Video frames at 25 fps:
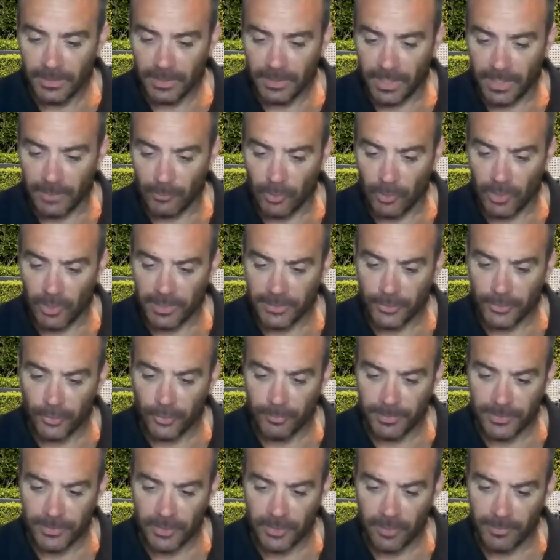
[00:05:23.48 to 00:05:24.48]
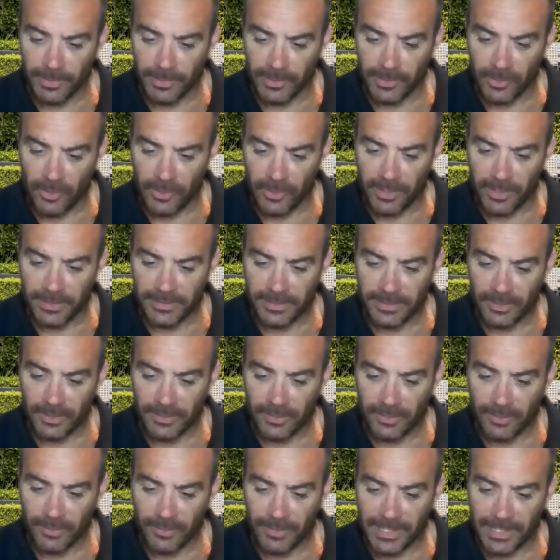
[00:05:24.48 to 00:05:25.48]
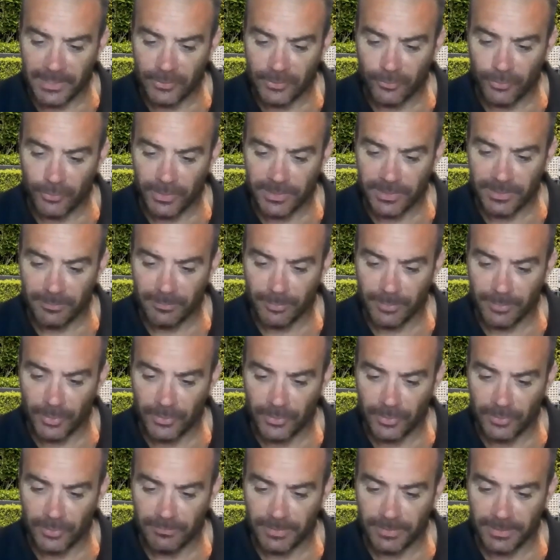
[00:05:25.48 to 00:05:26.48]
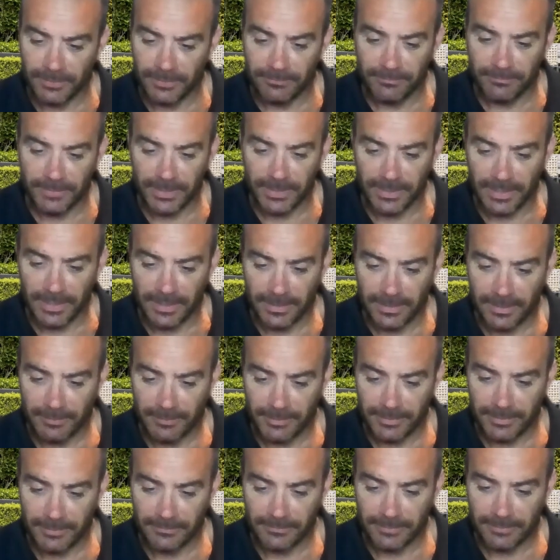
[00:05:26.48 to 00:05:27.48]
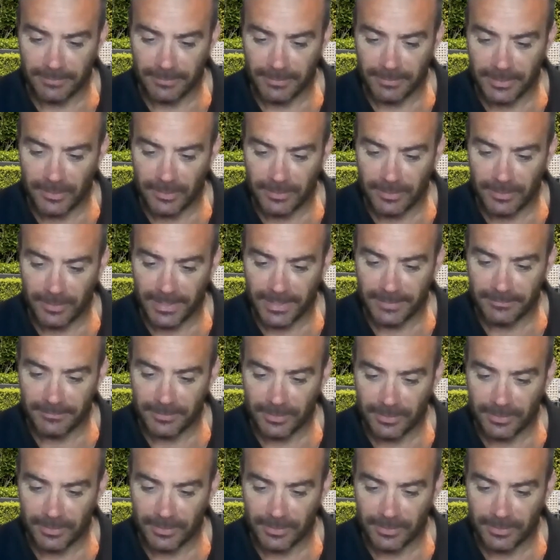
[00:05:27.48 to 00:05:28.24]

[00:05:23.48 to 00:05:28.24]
Riley Cooper told me a line. He said, "I'll come and ask you a question in person," but didn't come and tell me that.